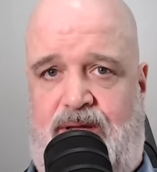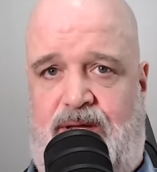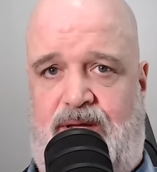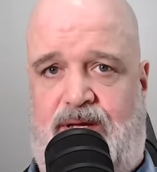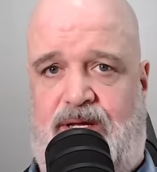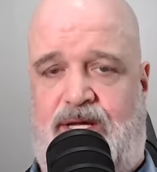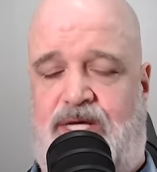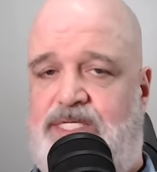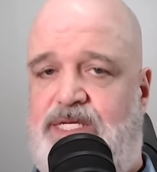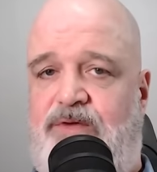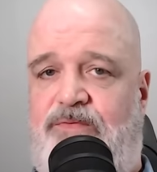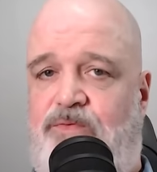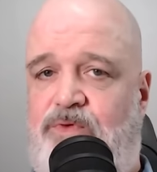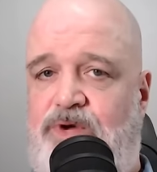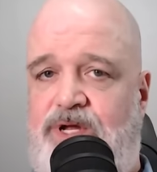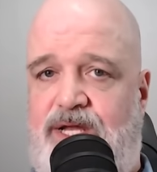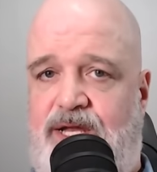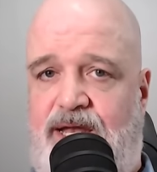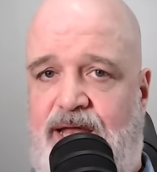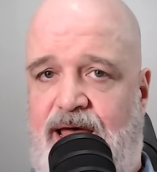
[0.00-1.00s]
Because if we
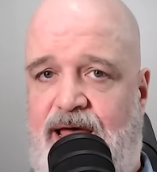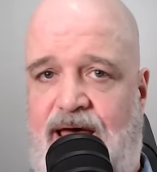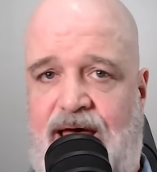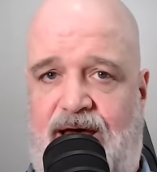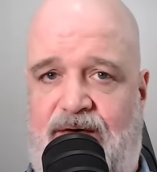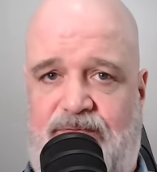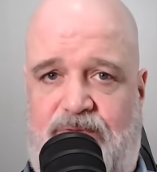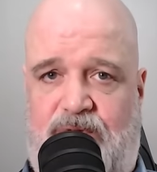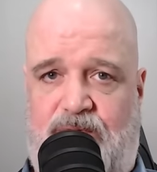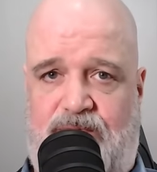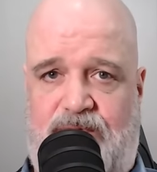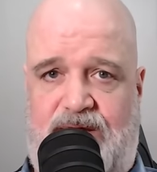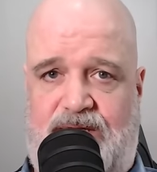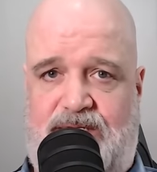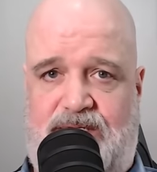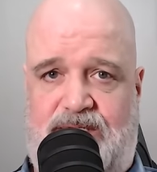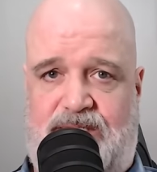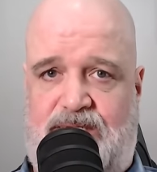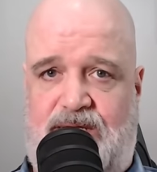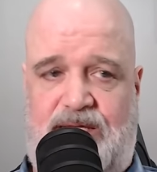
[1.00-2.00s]
didn't have the right
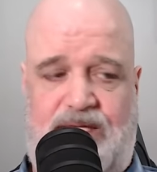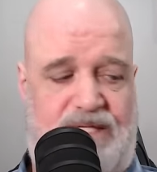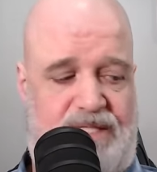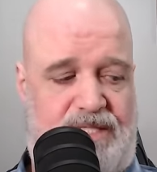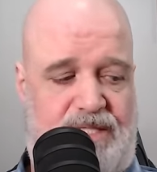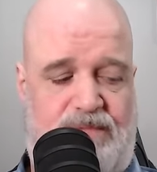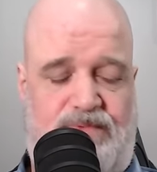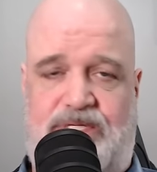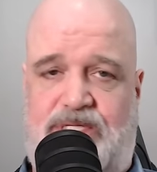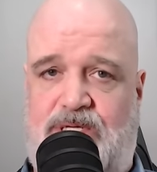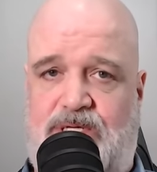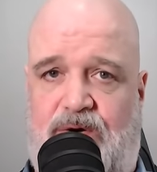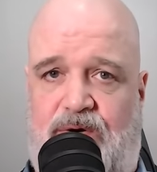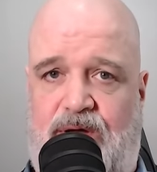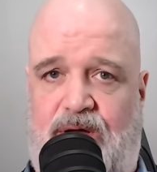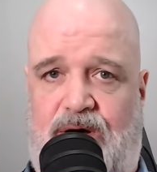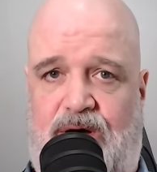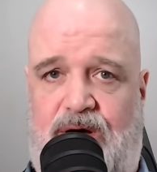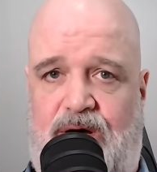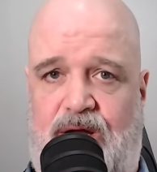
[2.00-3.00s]
to say this is what's
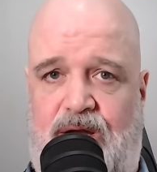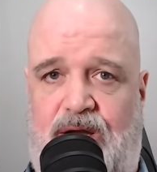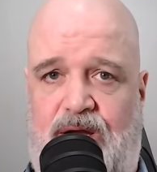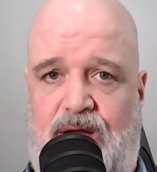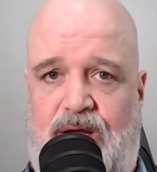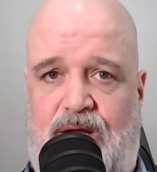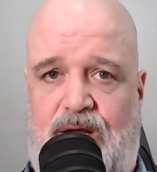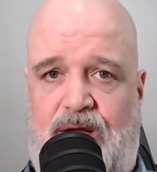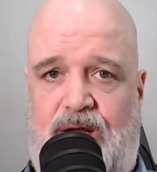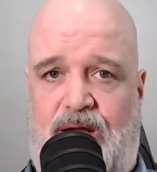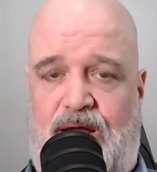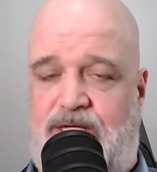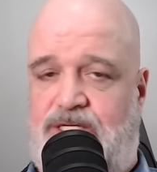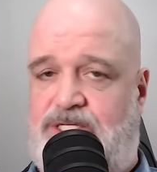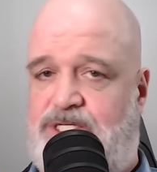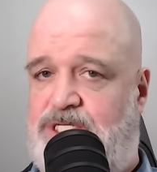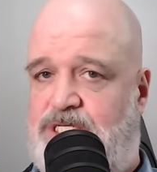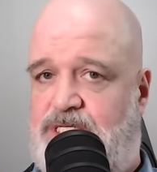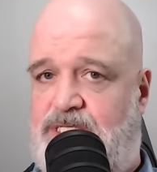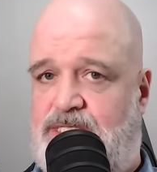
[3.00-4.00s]
going on, and
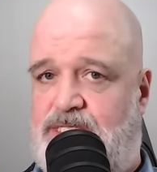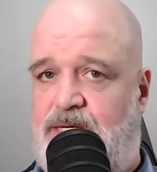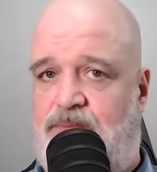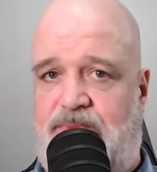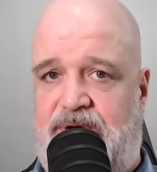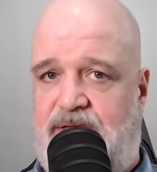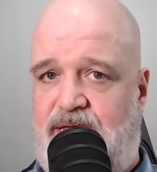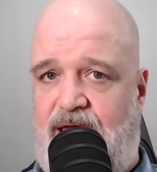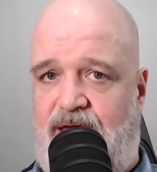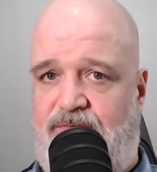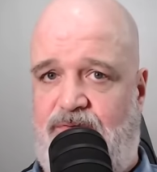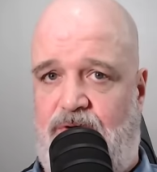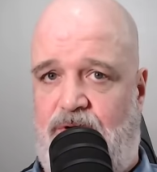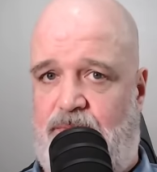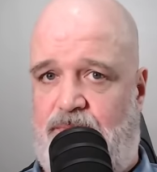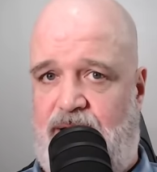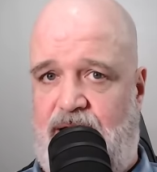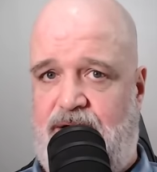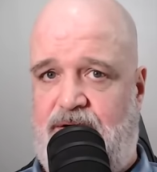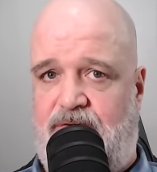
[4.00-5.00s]
somebody gave her a
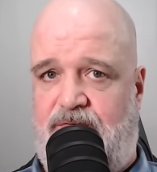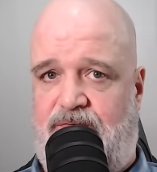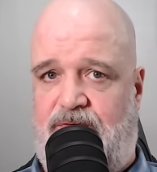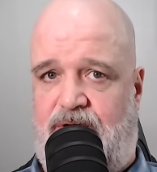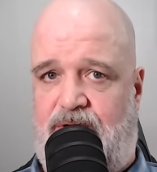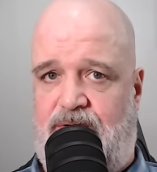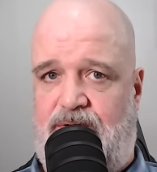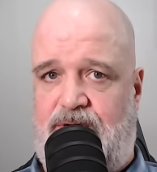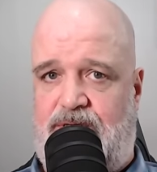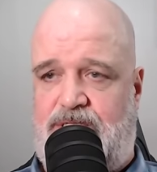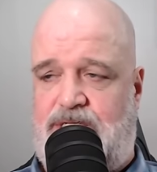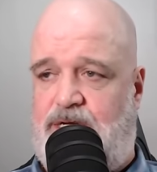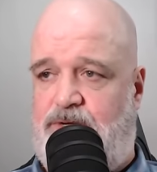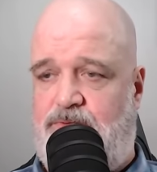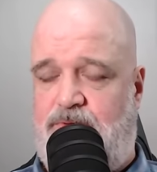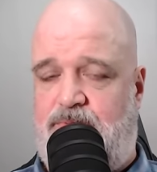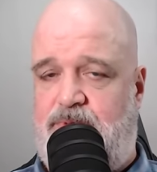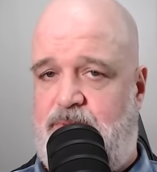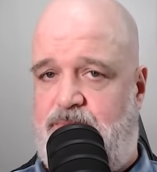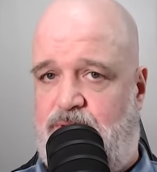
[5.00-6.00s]
microphone, she
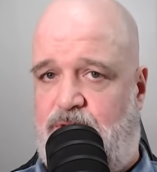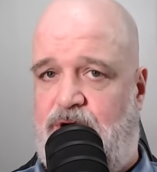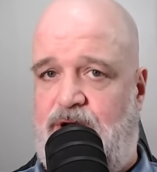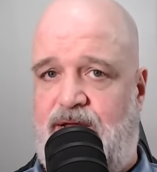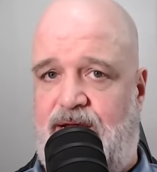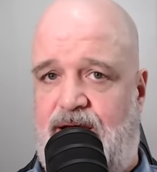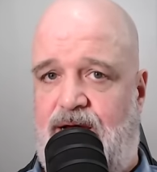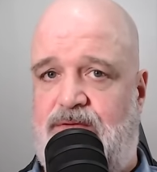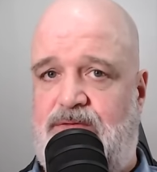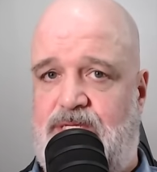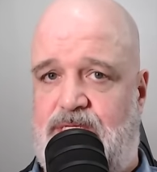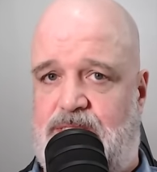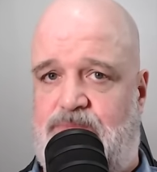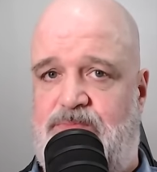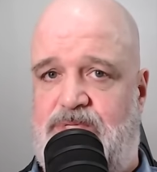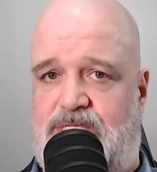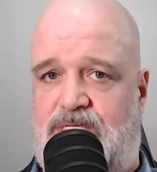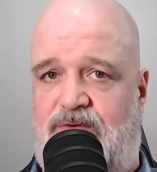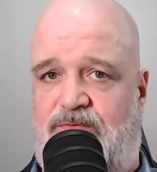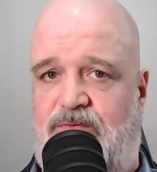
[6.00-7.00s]
would be putting out this
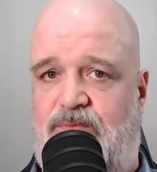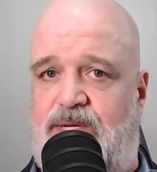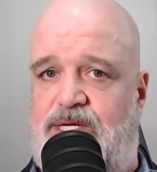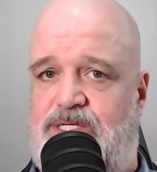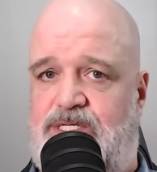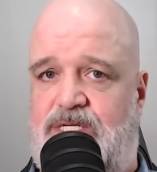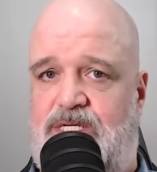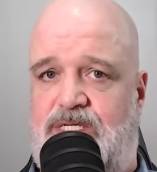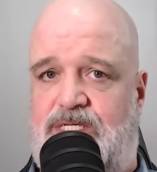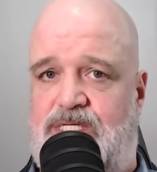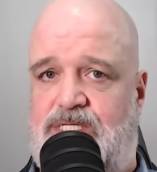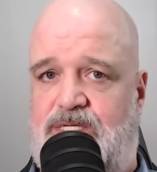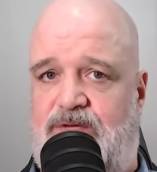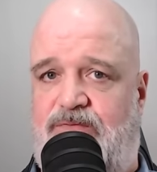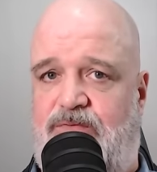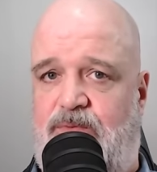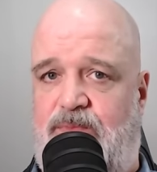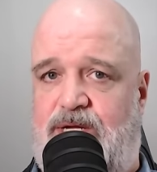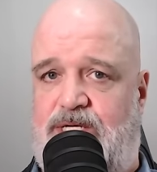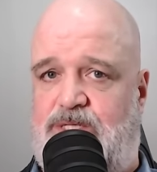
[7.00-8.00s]
misinformation and
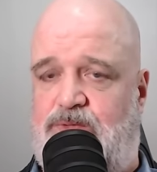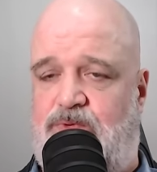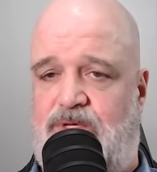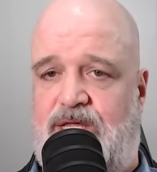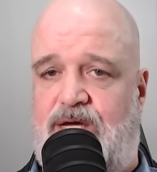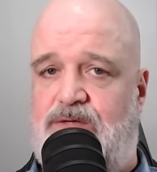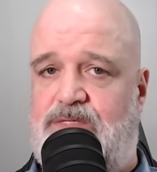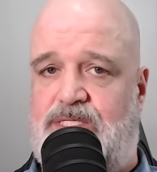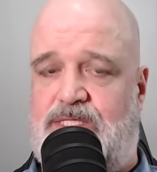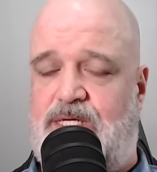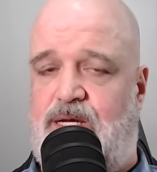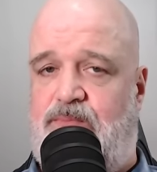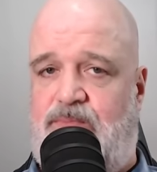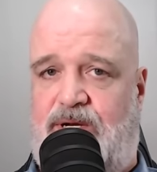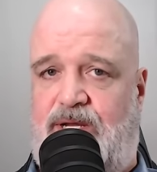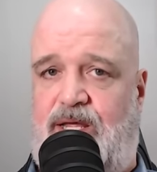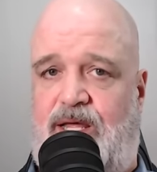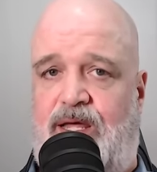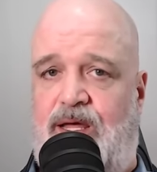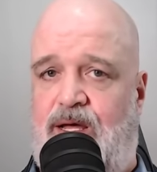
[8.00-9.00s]
disinformation without
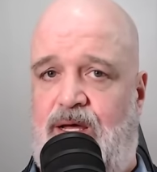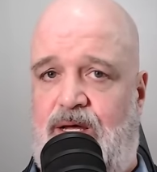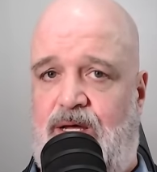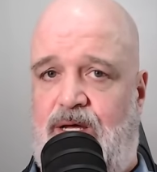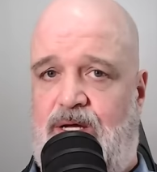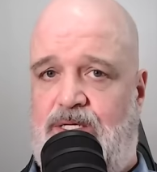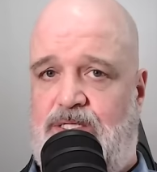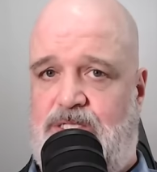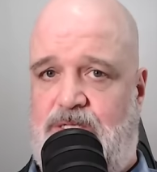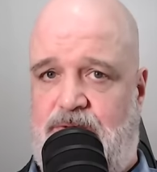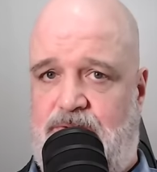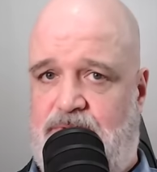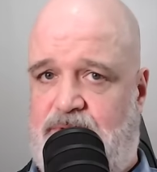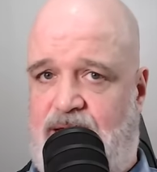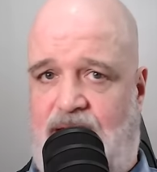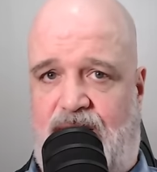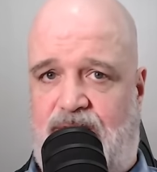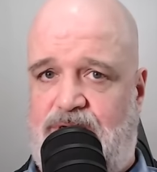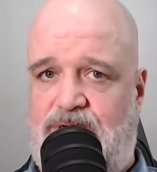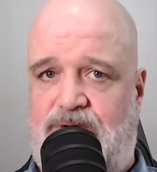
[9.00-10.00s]
somebody to
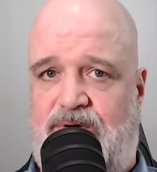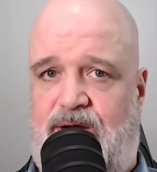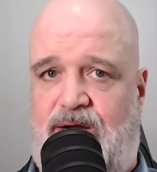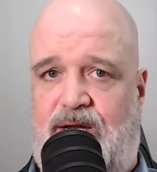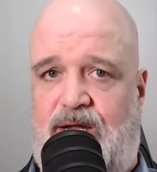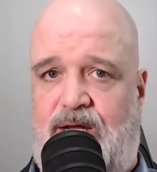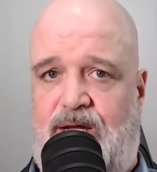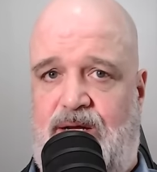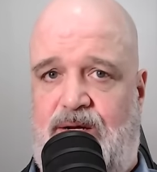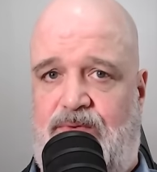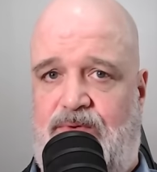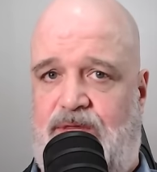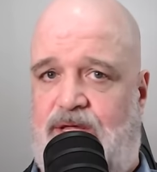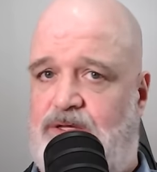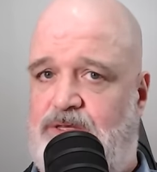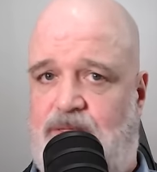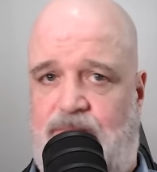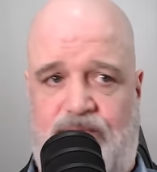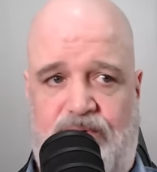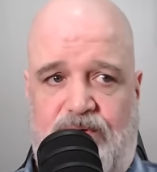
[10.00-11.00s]
counter it,
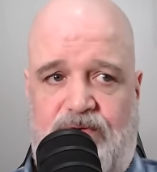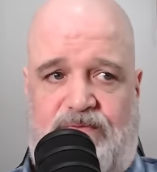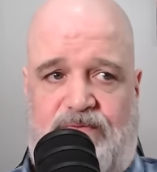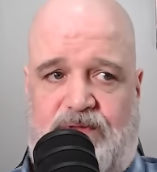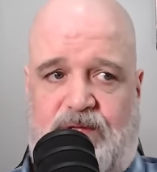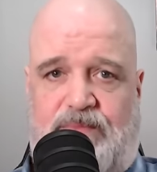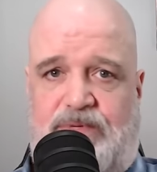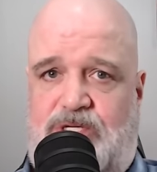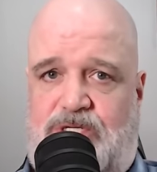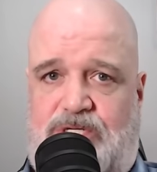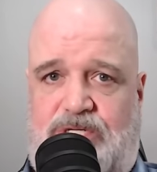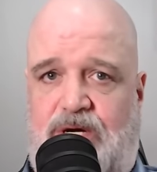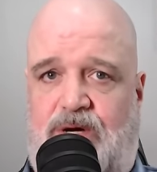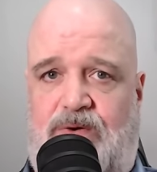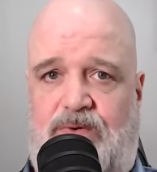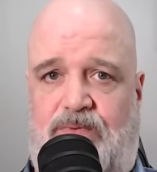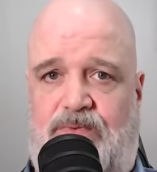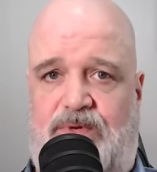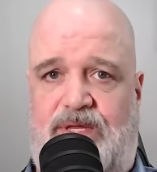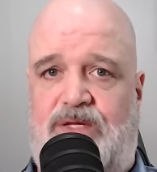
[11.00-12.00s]
without the proof to be
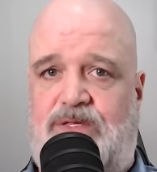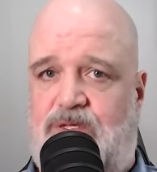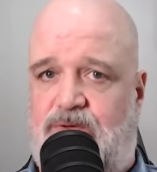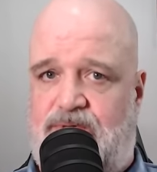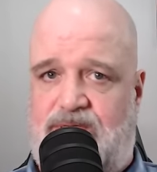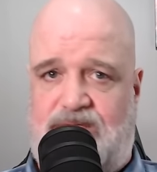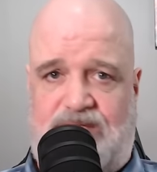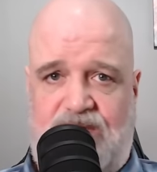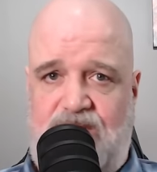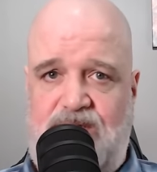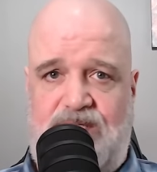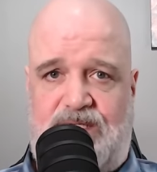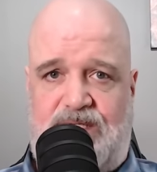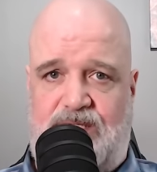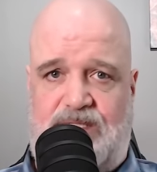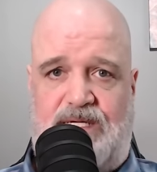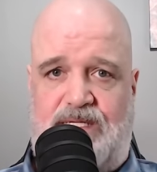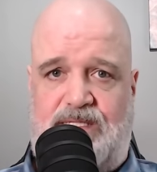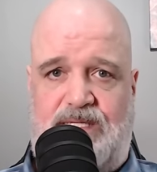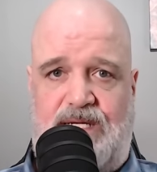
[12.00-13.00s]
shown, without the receipts,
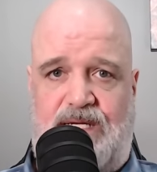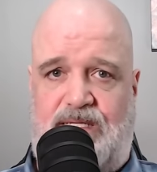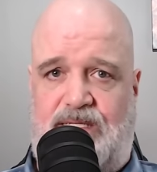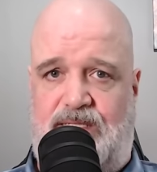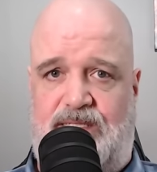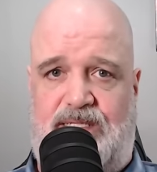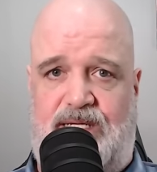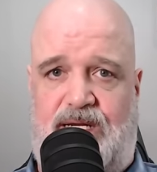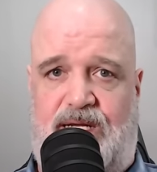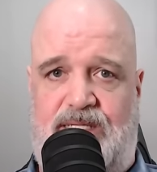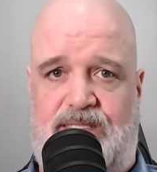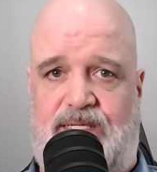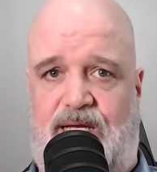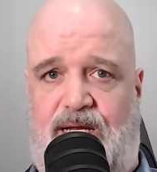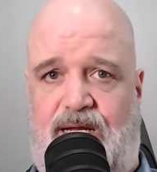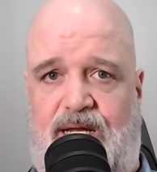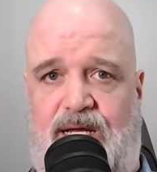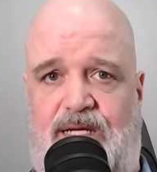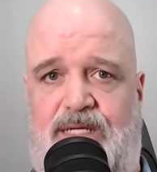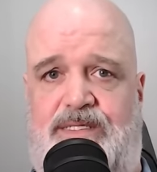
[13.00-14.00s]
as they say in today's day
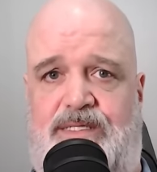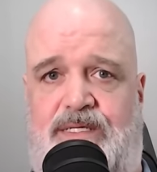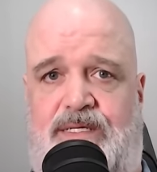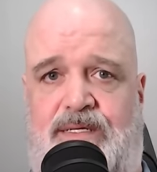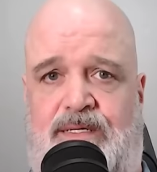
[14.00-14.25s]
and age.